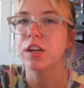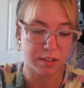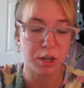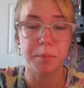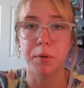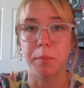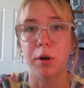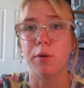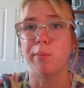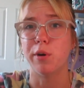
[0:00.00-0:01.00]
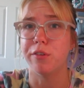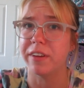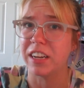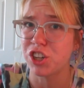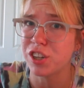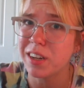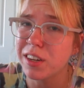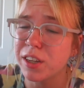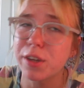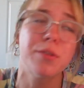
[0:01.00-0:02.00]
It's gonna promote motivation
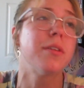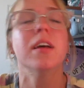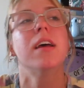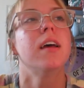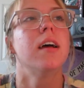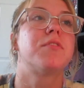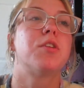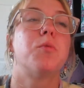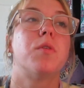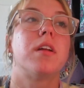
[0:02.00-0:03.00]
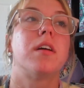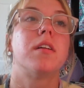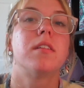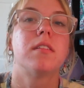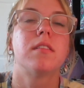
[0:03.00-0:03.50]
in you to wanna